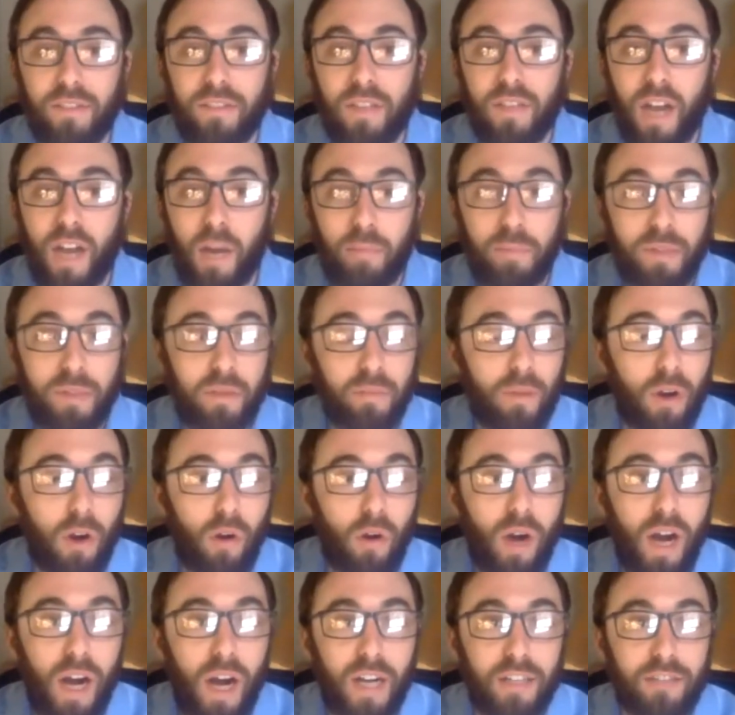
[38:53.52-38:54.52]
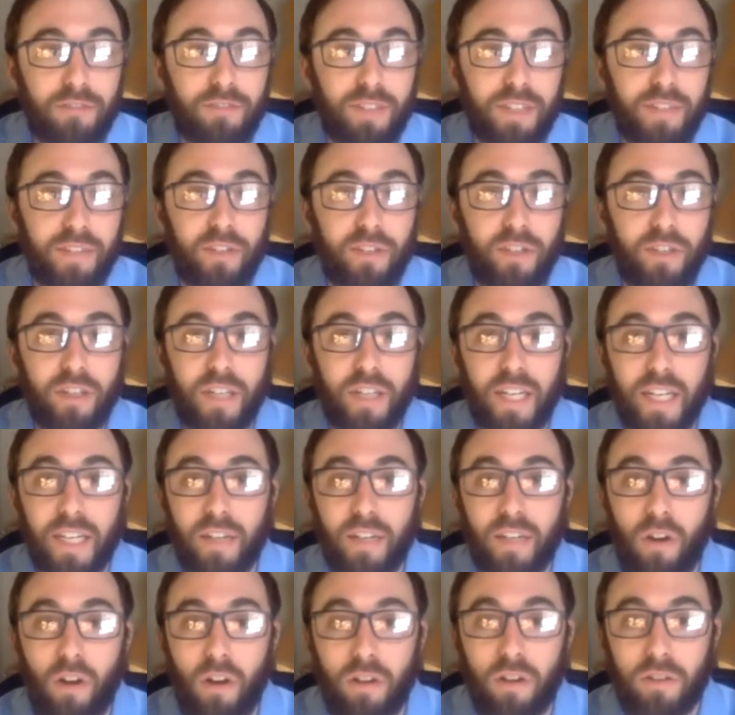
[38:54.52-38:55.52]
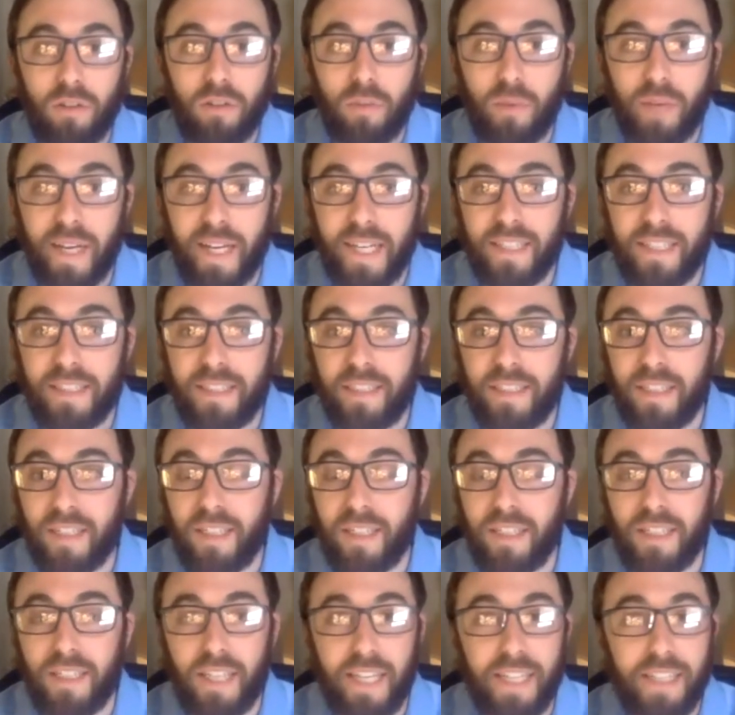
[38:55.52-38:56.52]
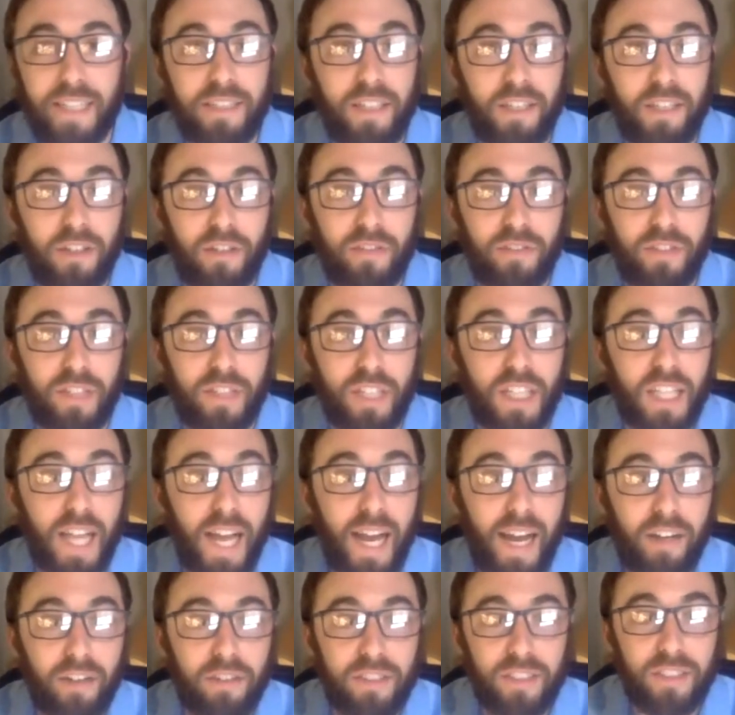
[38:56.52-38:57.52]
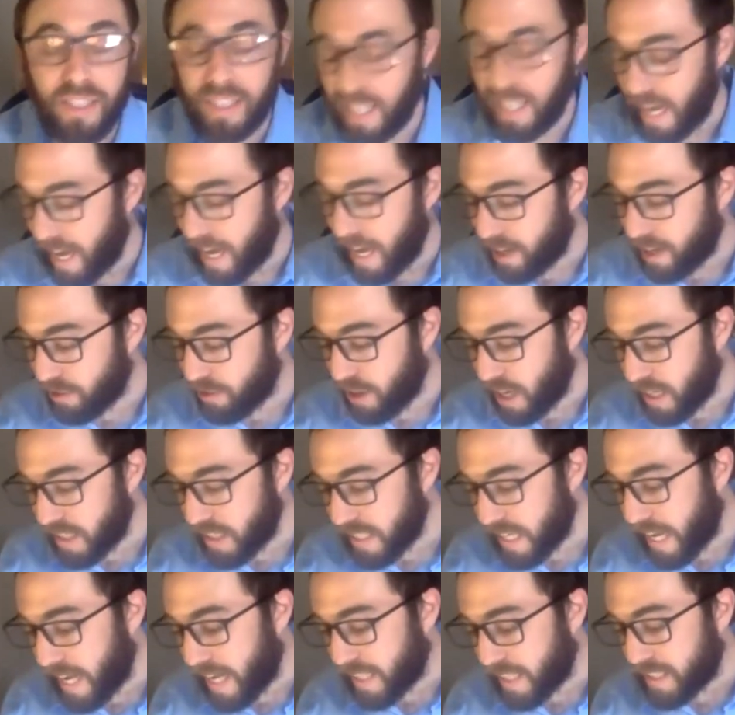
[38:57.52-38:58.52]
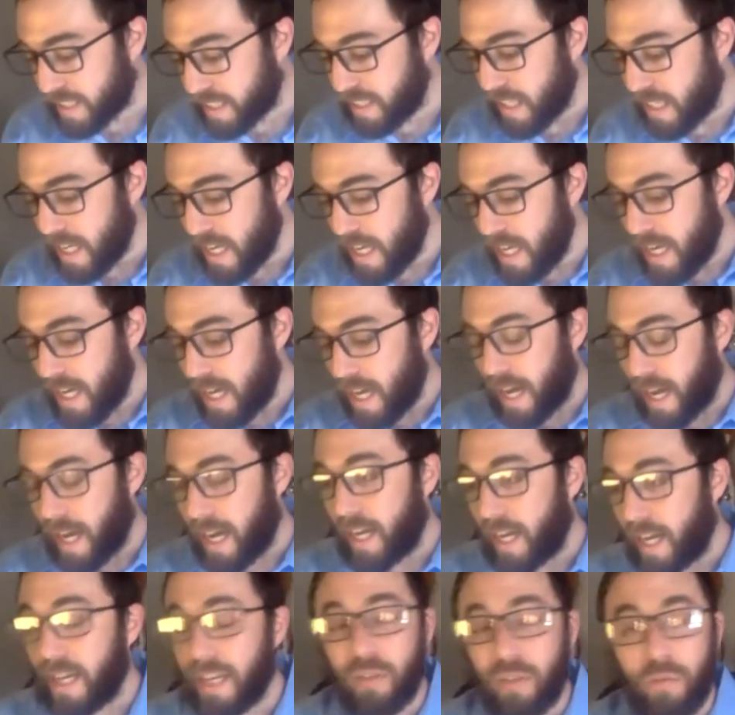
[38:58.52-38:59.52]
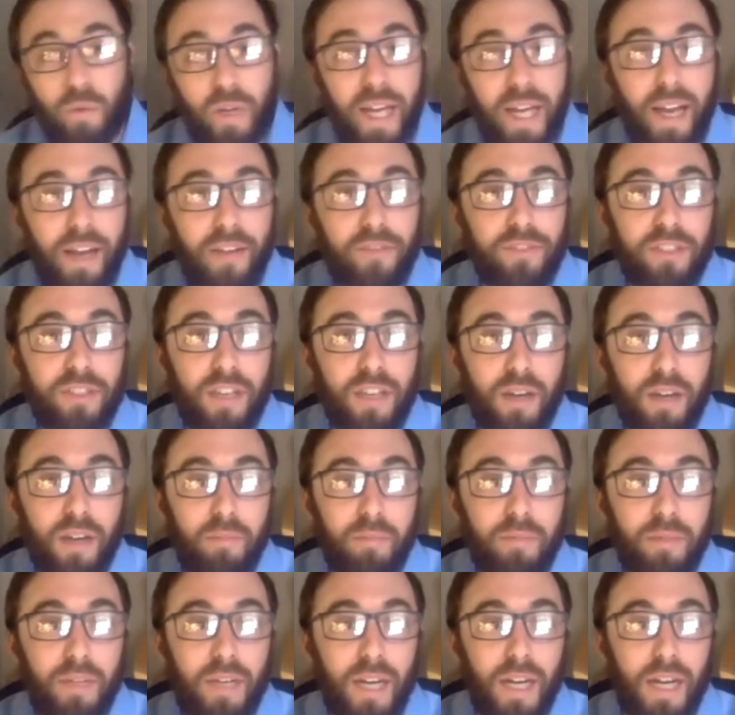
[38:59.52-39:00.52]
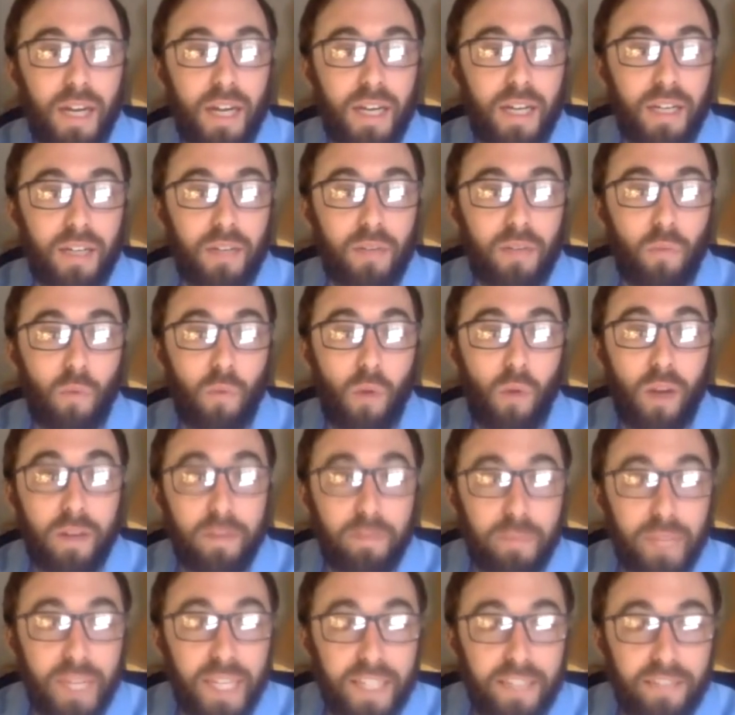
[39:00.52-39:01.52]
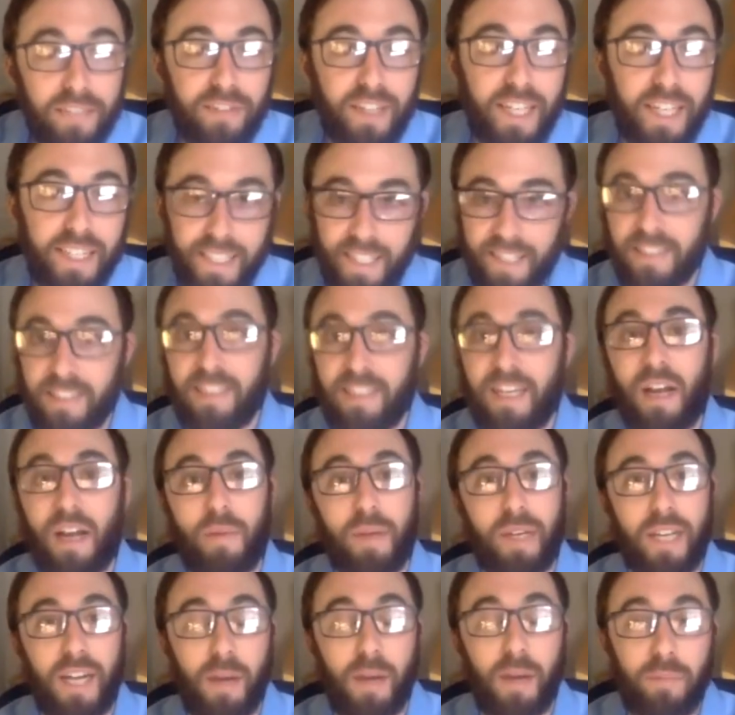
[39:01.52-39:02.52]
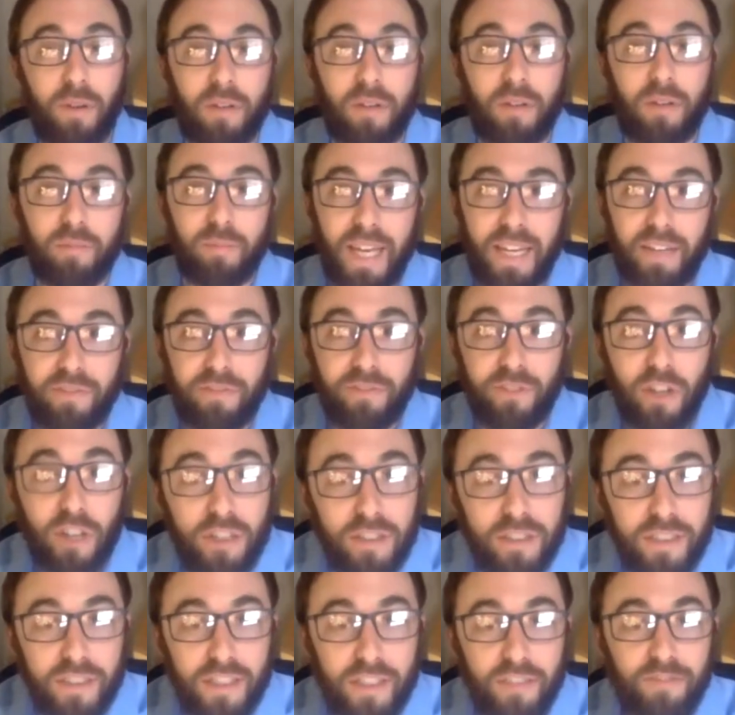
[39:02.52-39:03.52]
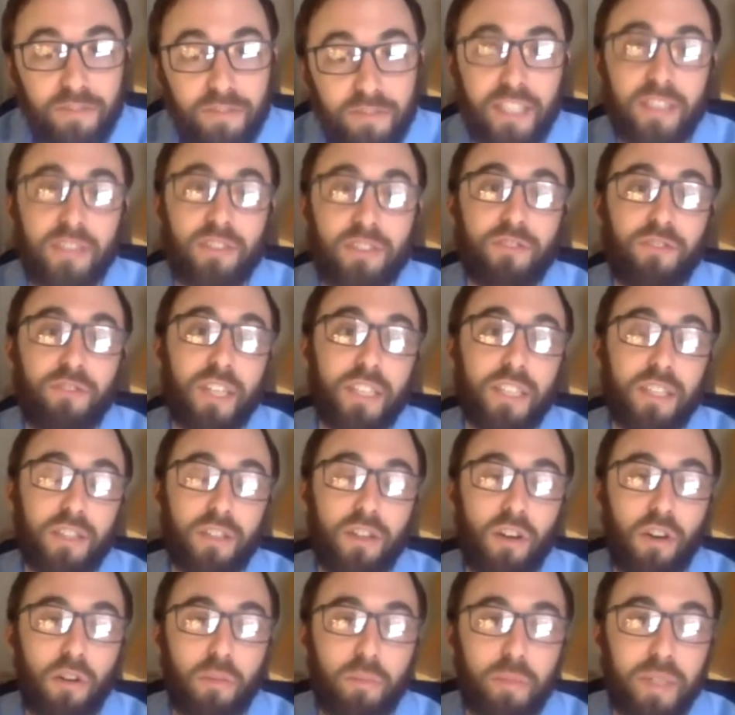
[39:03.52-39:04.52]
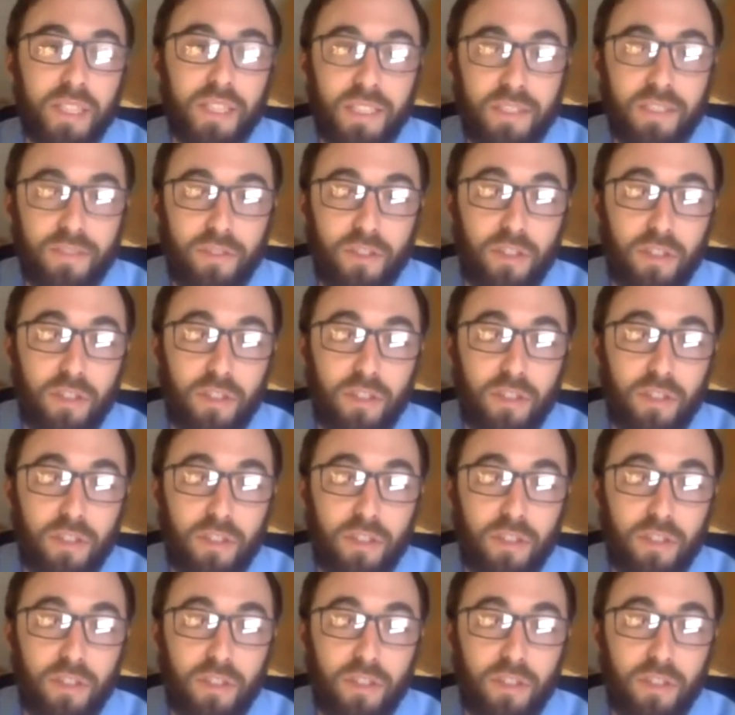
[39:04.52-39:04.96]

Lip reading: up the Mohawk River and all the way to Lake Tier of the Clouds and the Adirondacks. And we have one big event that's coming up on May 1st, and registration opens for